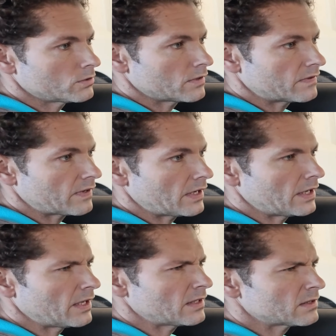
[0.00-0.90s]
into the
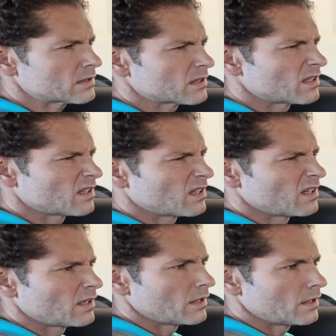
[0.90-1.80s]
settings,
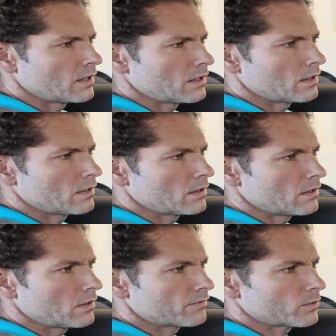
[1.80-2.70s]

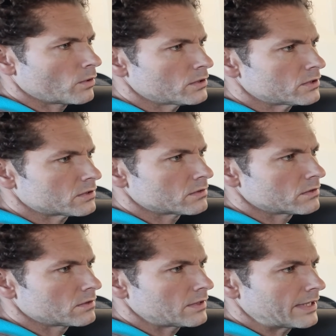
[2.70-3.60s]
of course,
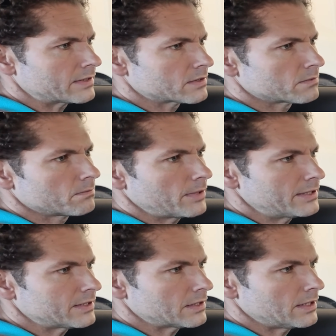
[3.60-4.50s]
that's
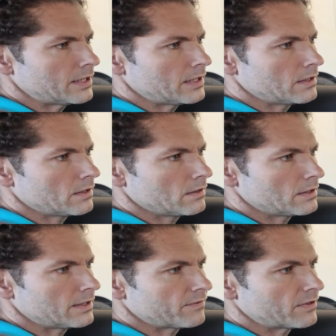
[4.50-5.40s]
basically
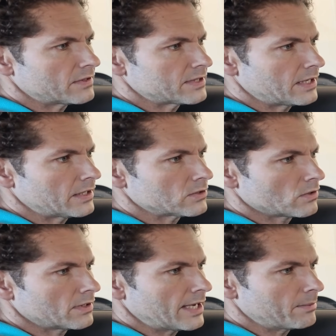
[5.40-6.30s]
the different settings
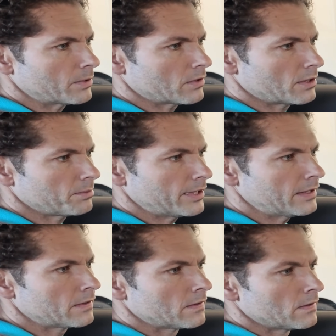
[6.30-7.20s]
on the Apple
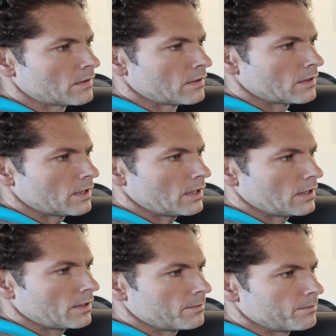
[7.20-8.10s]
CarPlay.
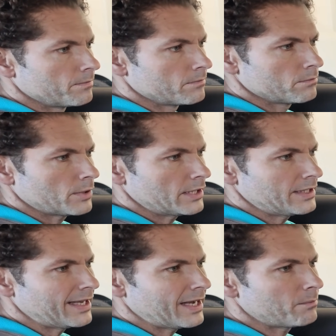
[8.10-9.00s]

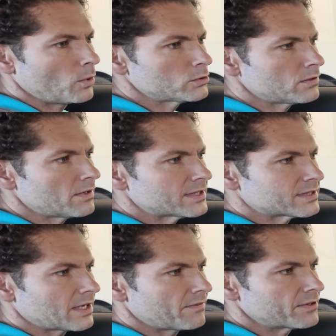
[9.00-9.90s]
But yeah, most of this
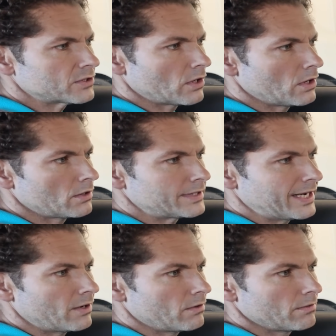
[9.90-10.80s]
stuff is all
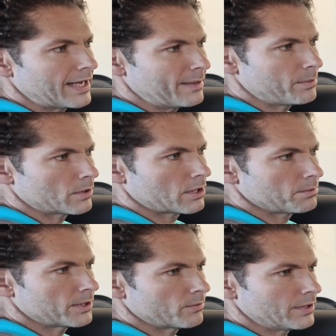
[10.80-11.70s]
now Apple
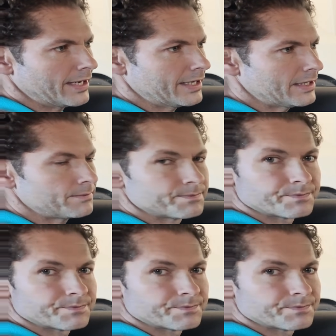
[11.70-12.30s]
CarPlay related.